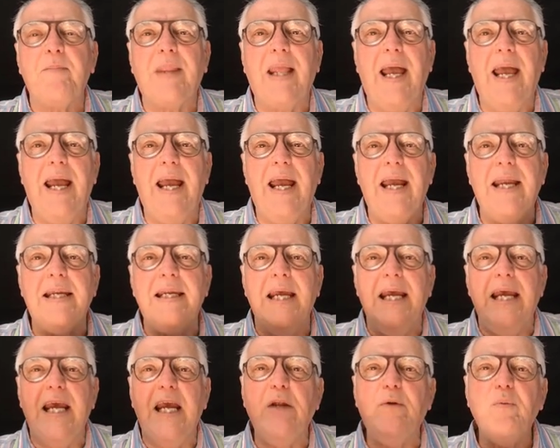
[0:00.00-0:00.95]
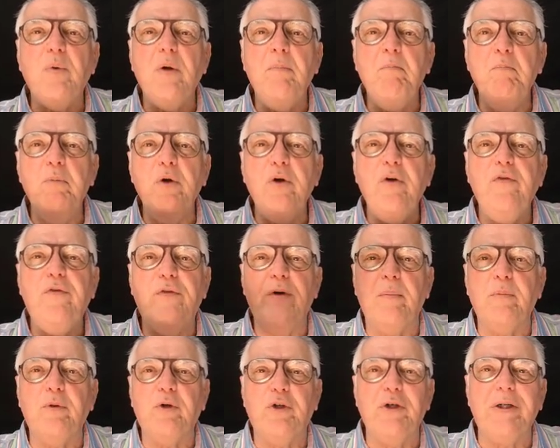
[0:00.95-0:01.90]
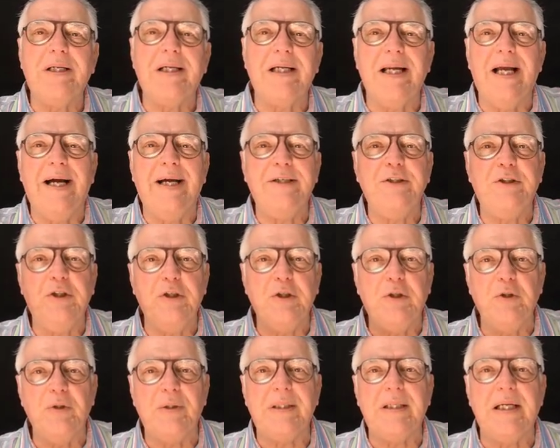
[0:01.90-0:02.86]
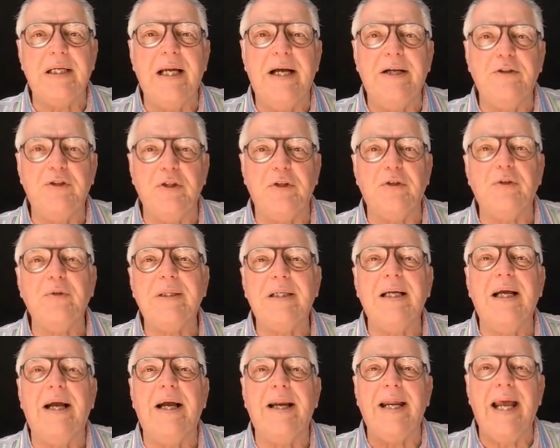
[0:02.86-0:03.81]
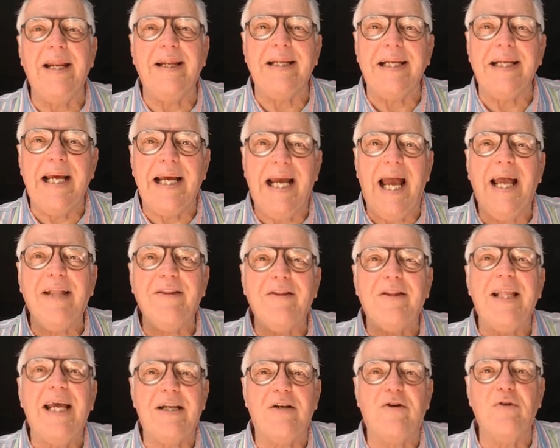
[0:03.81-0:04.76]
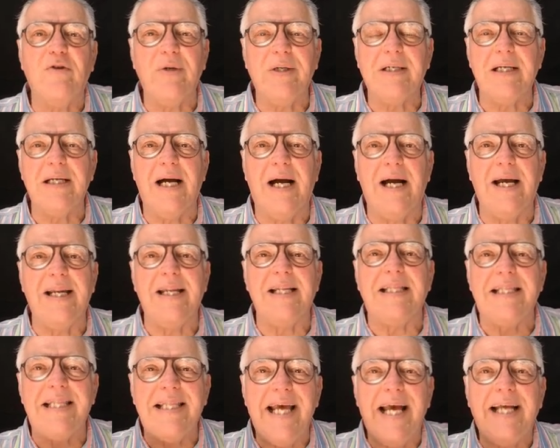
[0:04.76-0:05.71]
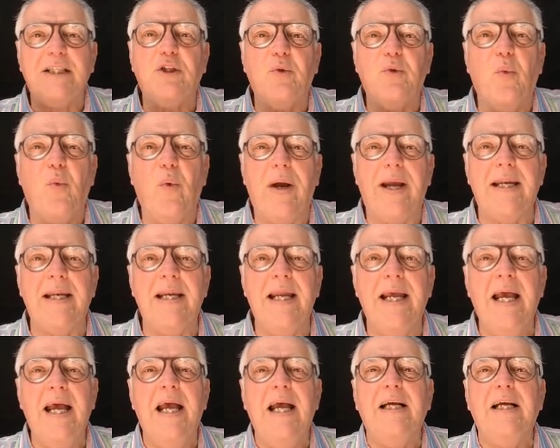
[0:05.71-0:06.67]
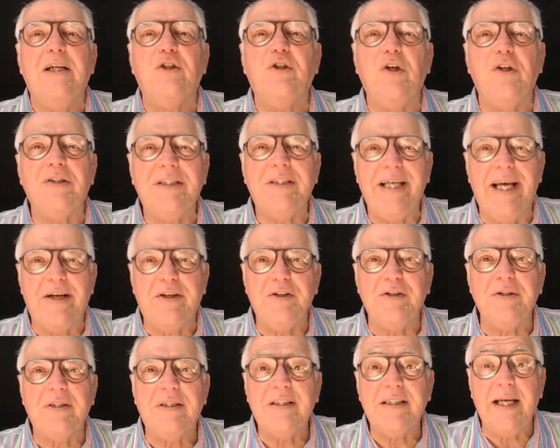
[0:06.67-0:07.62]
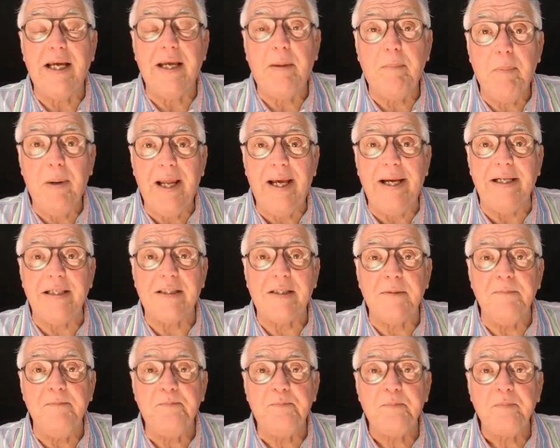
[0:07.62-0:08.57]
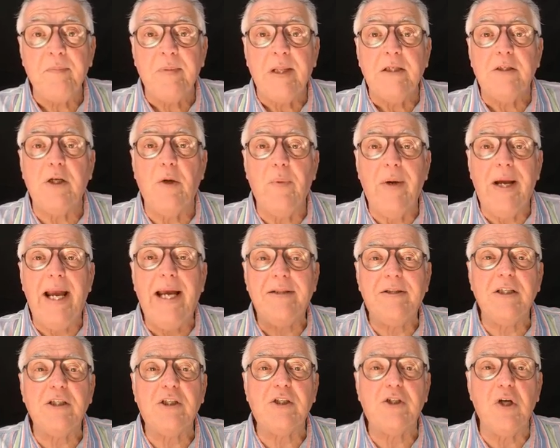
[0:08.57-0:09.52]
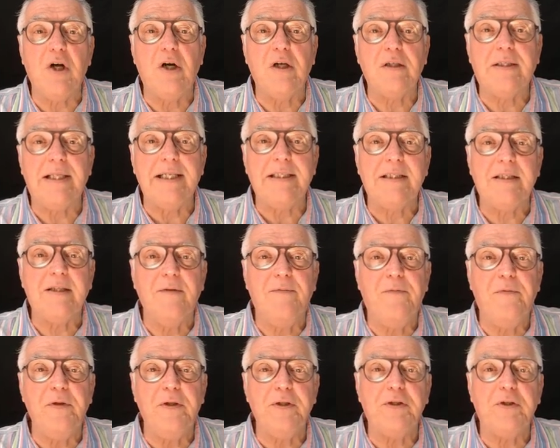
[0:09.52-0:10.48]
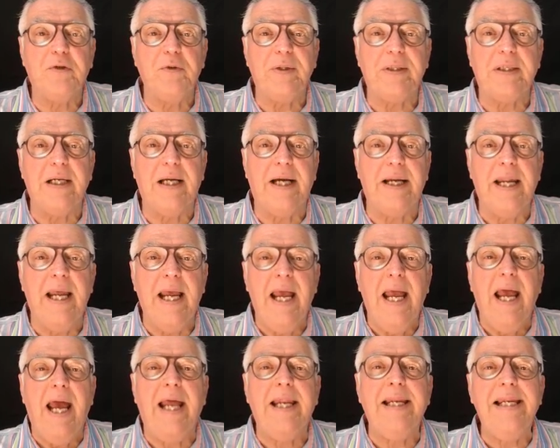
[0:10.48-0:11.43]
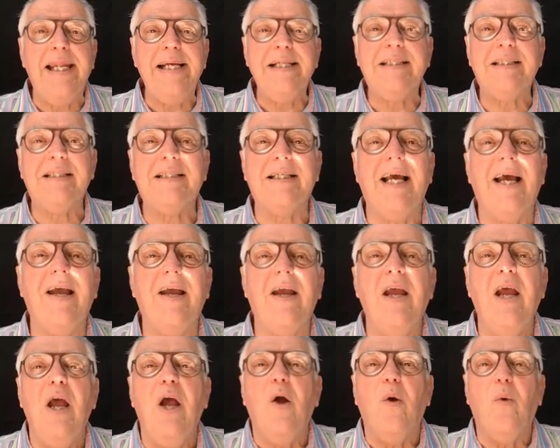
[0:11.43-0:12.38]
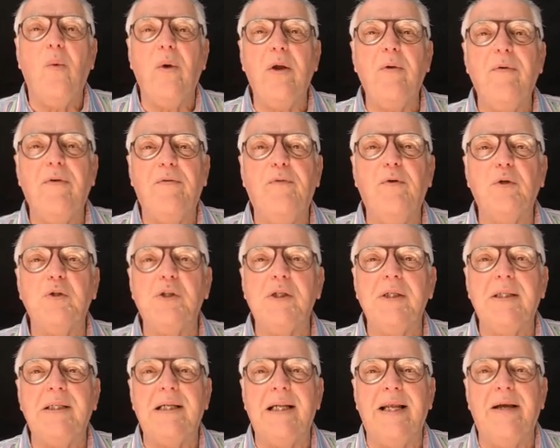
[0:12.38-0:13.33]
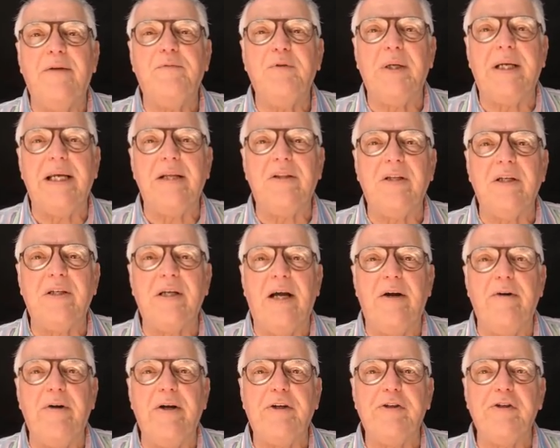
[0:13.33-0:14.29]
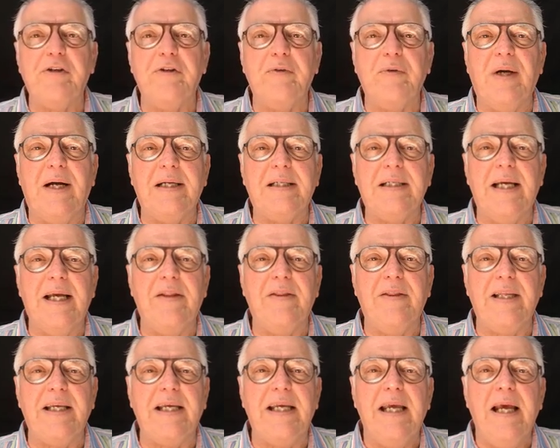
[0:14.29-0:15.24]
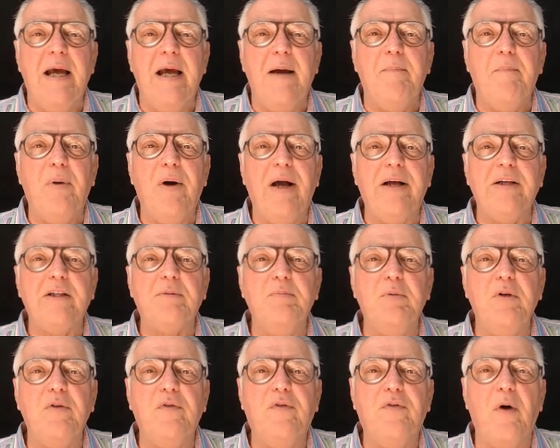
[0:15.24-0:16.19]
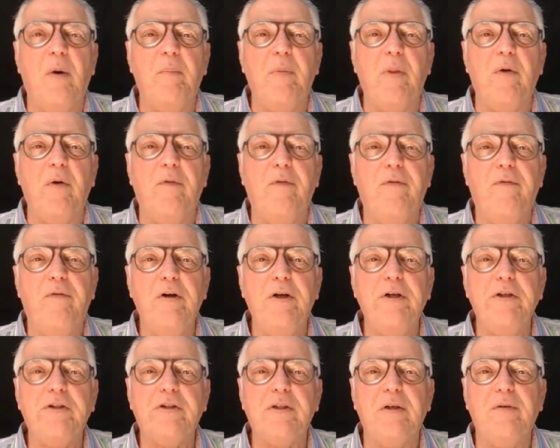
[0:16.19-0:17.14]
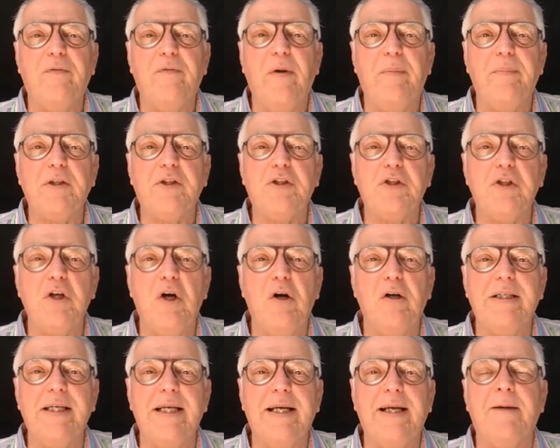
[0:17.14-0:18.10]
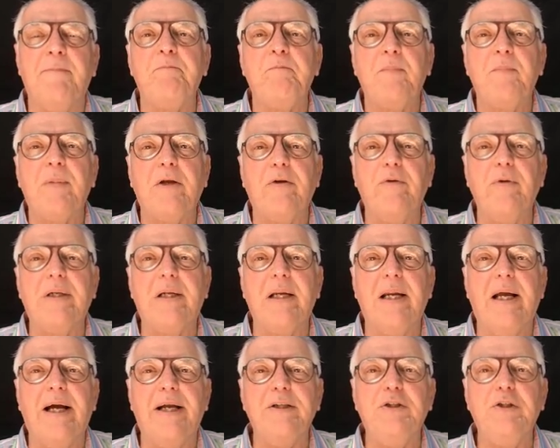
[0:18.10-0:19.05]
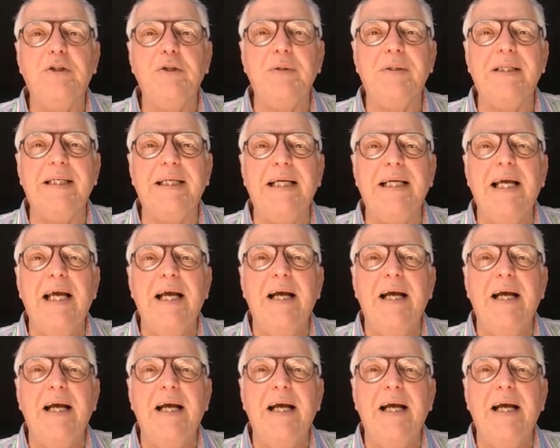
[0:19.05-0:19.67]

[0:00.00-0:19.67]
and it will move from grid line to grid line to grid line, and at that grid line, that's when transactions take place. So we're at the start, that's the first grid line, and let's say we were fortunate enough to get the direction right and the price moved from the first from the starting grid line to the